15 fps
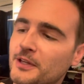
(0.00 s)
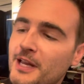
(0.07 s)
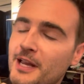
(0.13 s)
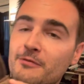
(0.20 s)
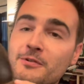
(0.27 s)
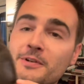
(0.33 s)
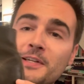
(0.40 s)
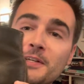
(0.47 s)

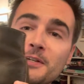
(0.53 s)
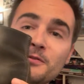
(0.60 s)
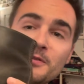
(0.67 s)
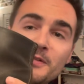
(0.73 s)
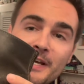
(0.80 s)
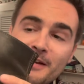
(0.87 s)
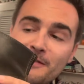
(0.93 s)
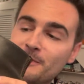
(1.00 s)
every single
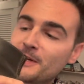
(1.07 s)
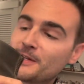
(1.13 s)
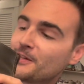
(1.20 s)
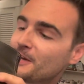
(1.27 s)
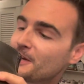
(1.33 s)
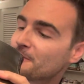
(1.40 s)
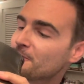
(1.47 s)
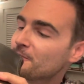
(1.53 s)
day of my
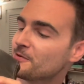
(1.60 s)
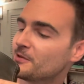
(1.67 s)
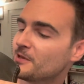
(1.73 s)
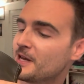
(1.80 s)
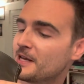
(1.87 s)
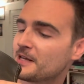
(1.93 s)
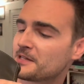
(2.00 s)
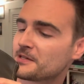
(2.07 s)
life for the
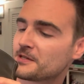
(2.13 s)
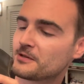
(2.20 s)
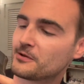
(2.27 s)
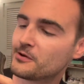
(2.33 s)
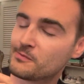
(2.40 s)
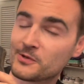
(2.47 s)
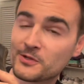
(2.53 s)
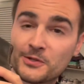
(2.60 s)
last
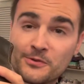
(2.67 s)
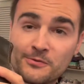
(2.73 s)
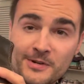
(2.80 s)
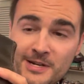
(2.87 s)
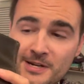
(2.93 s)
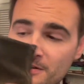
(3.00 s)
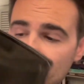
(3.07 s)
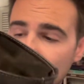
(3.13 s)
almost 3
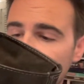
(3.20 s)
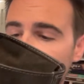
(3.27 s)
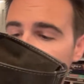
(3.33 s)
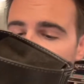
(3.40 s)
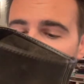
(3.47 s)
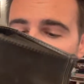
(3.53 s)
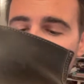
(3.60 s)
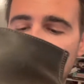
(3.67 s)
years.
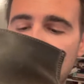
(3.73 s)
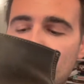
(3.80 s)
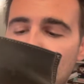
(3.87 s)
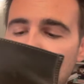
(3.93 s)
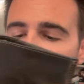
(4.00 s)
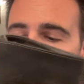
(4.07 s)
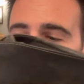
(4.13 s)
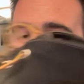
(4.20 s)
This is a pair
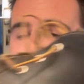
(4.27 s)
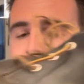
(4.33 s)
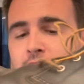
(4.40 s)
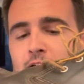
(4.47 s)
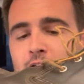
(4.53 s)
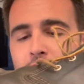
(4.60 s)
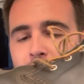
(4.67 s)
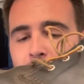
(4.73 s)
of
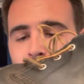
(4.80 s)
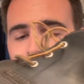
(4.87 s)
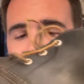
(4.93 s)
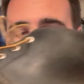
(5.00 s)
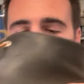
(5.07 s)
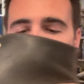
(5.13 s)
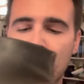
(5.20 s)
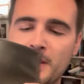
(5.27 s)

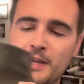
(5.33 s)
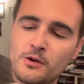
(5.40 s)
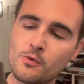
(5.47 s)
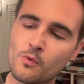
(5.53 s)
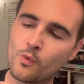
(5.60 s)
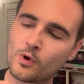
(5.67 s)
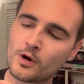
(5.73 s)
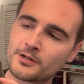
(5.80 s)
RedWing
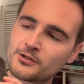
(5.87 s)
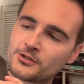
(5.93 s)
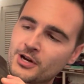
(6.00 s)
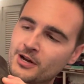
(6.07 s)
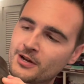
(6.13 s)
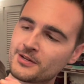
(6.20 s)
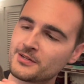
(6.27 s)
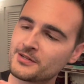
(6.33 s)
work
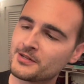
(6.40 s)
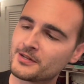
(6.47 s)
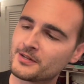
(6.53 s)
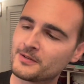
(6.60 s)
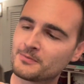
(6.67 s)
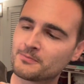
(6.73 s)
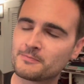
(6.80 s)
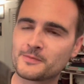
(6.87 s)
chukkas.
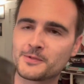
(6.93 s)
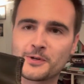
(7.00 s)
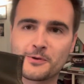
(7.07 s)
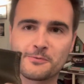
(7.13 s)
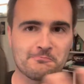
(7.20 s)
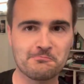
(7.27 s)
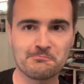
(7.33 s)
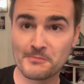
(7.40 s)
So
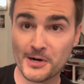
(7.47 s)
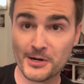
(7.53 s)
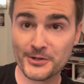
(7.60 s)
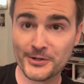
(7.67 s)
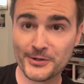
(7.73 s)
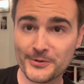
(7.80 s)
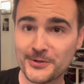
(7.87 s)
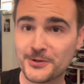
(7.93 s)
pair of
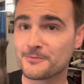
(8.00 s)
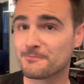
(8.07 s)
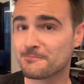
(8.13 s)
shoes,